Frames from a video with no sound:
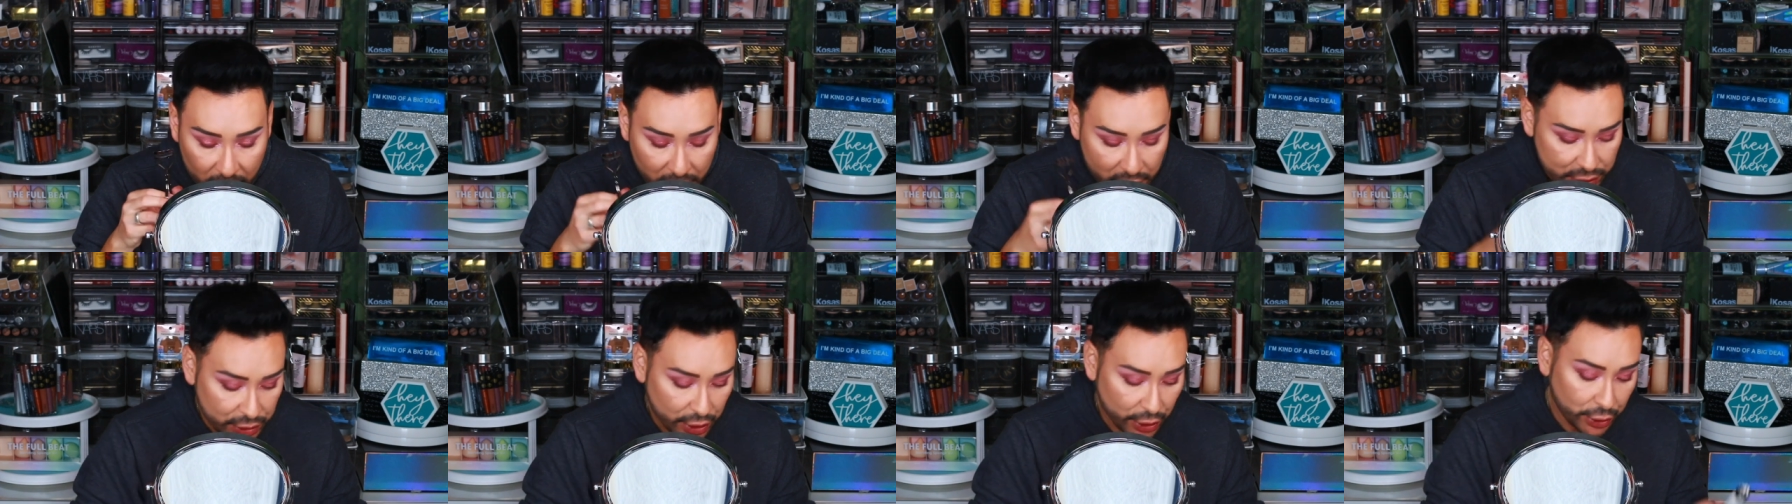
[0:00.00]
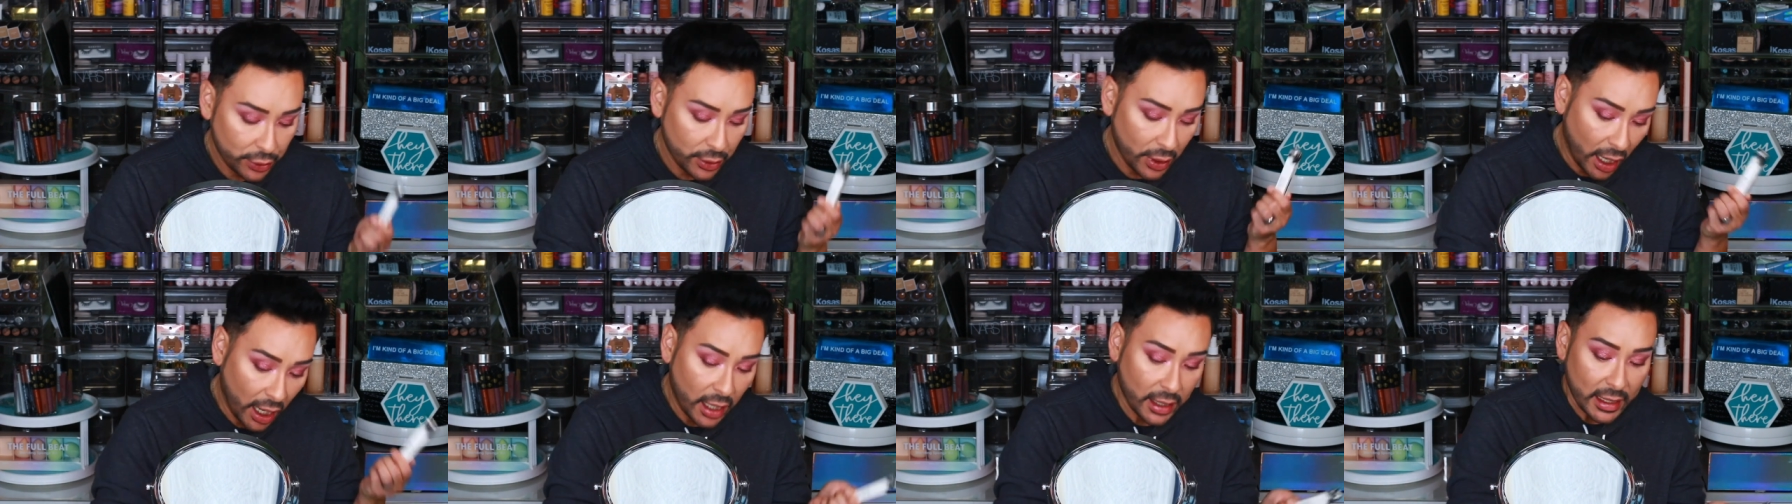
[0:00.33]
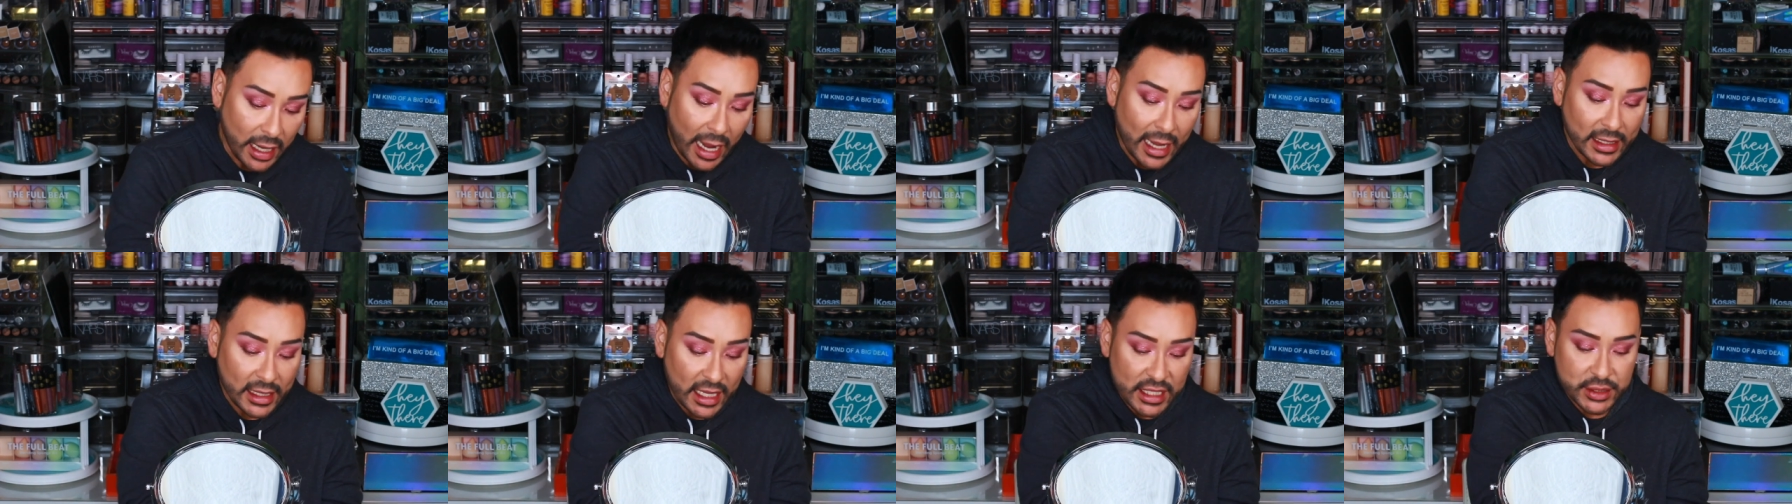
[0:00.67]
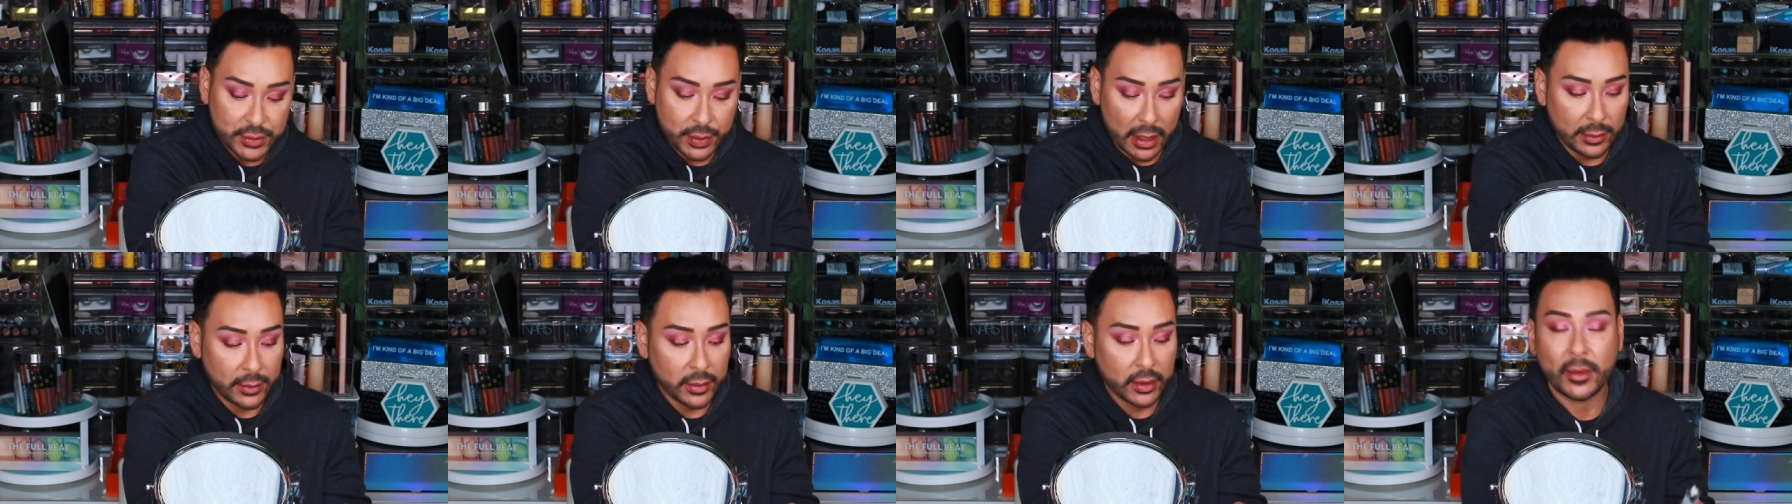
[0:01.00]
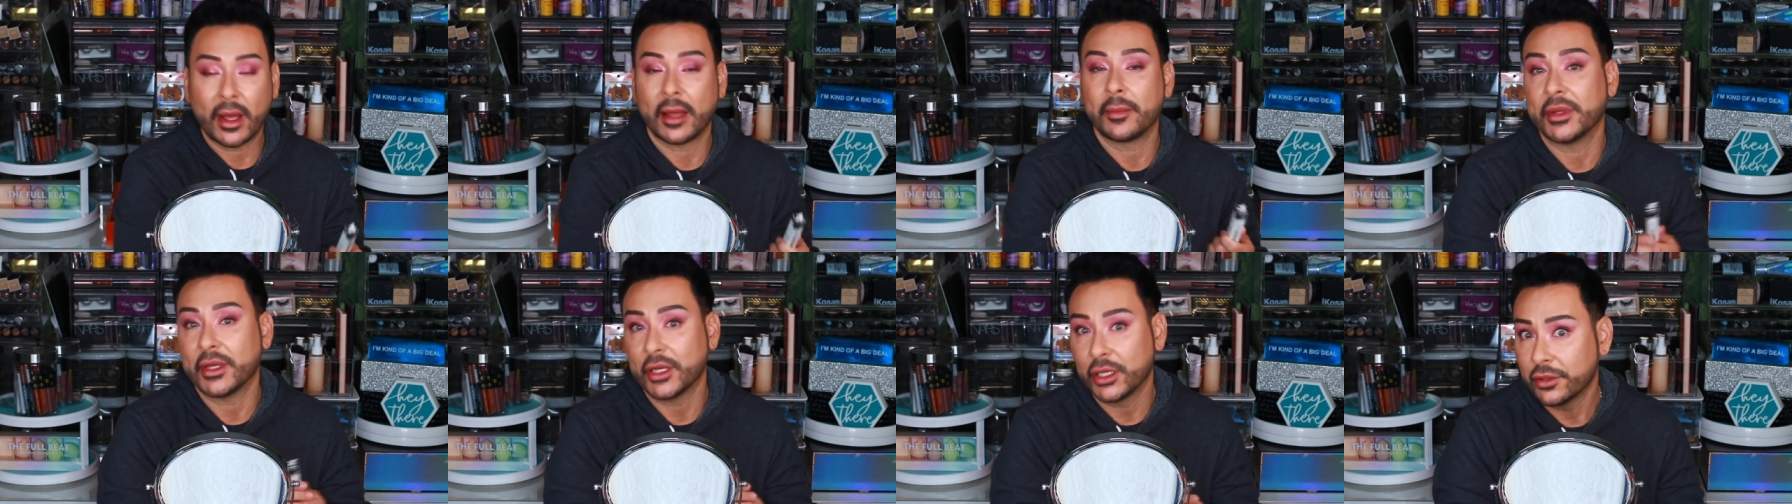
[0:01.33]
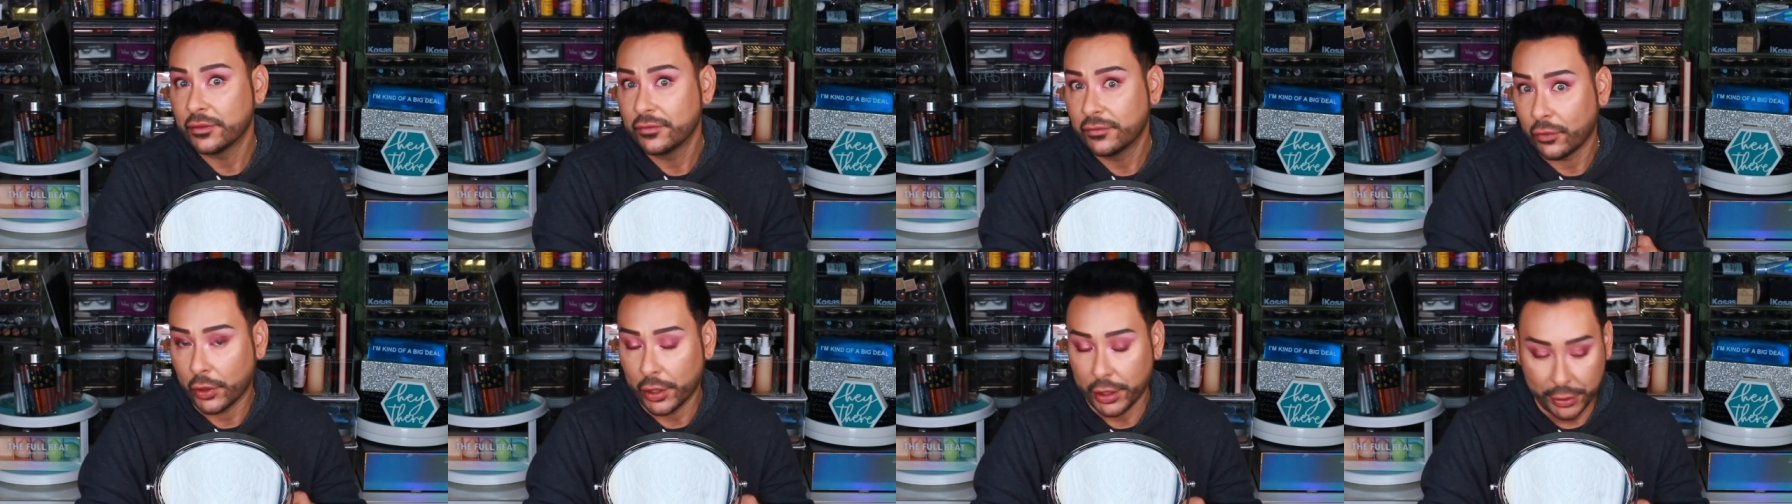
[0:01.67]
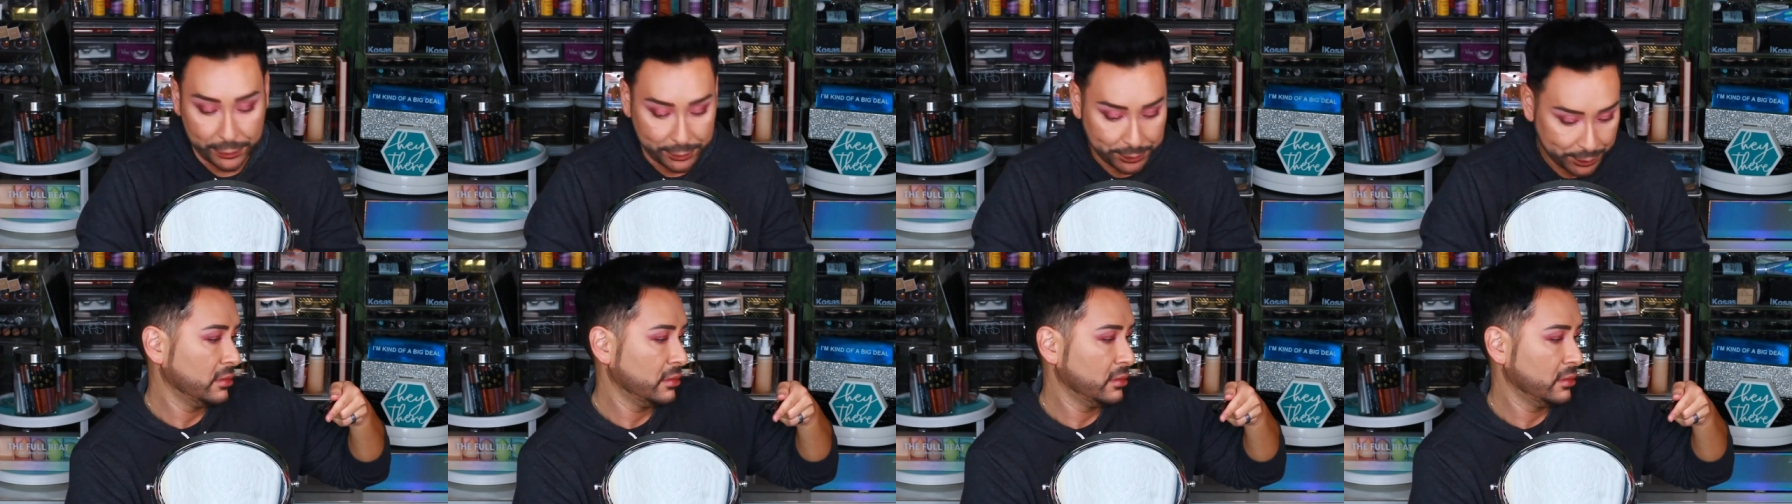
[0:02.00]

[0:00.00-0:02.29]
So you, an eyelash primer might be good for you.